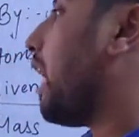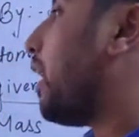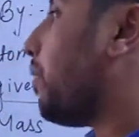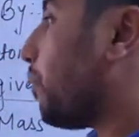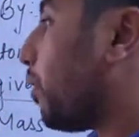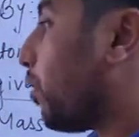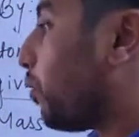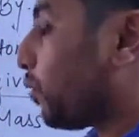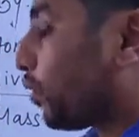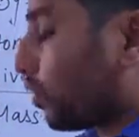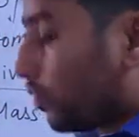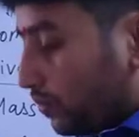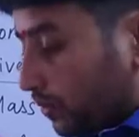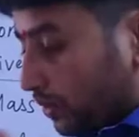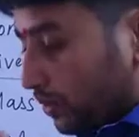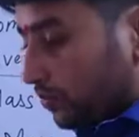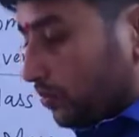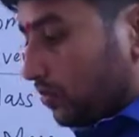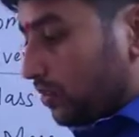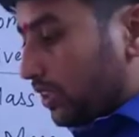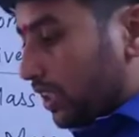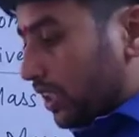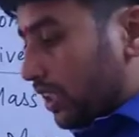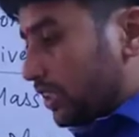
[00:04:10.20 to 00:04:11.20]
amount of
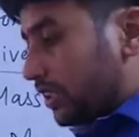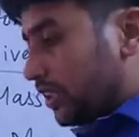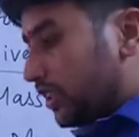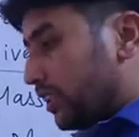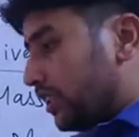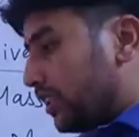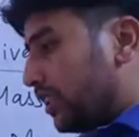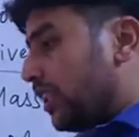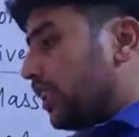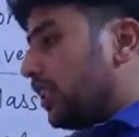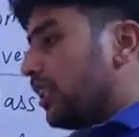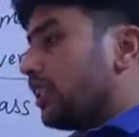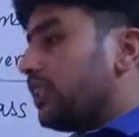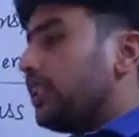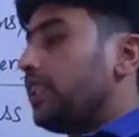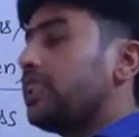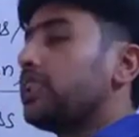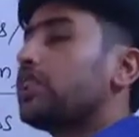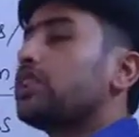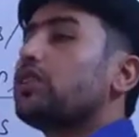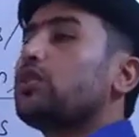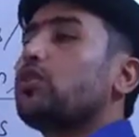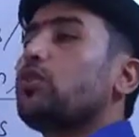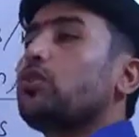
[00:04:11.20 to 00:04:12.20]
substances.
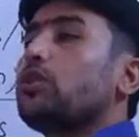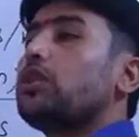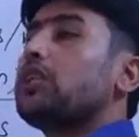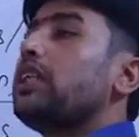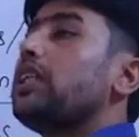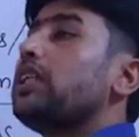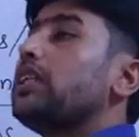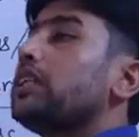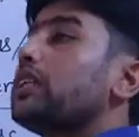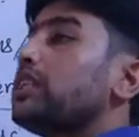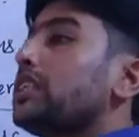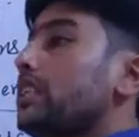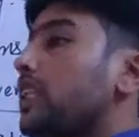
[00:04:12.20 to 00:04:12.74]
This total